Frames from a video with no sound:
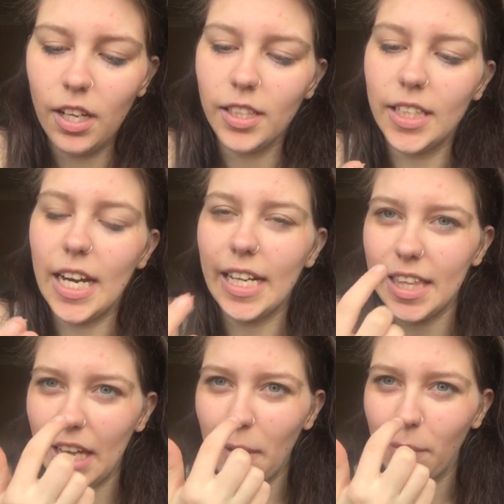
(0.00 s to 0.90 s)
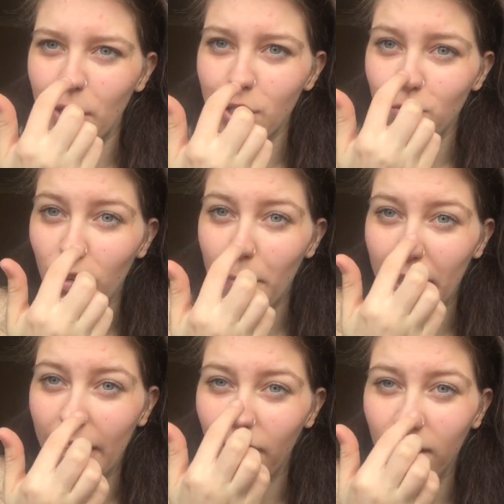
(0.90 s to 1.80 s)
than anything, but you just rub
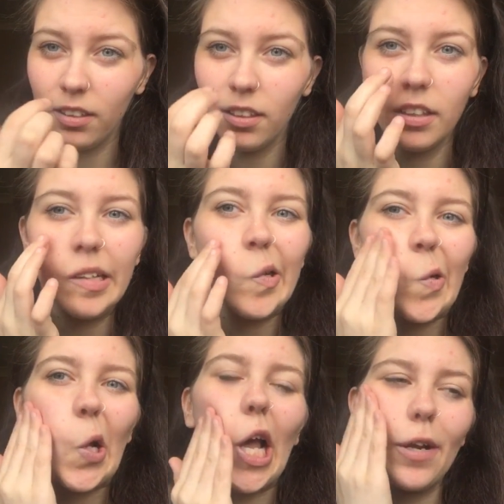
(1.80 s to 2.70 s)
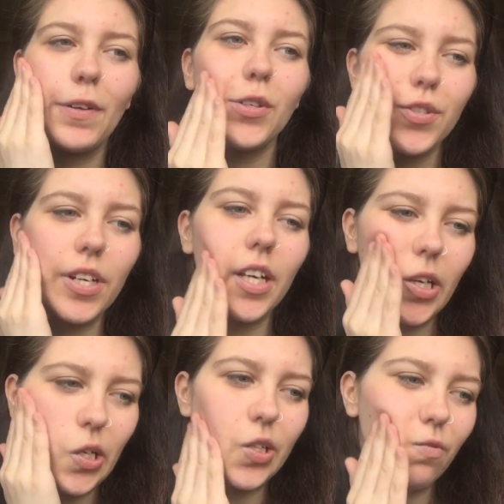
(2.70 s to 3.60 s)
it in. And it feels really
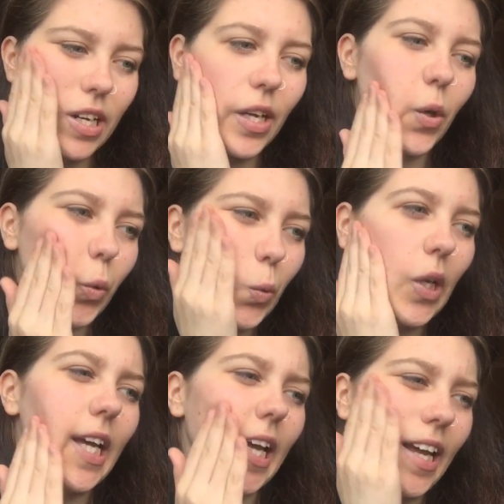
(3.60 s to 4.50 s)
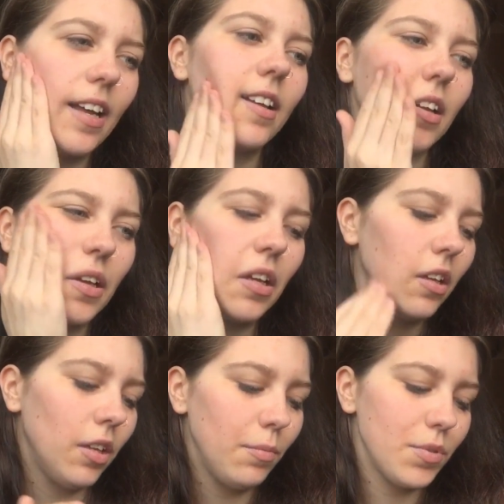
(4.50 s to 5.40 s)
good. It's really cooling.
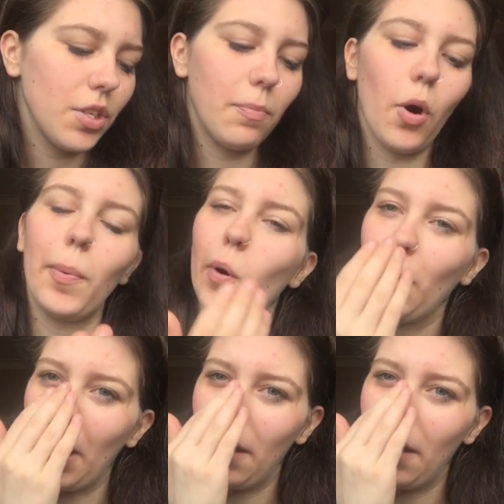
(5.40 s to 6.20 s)
I'm just going to pop it on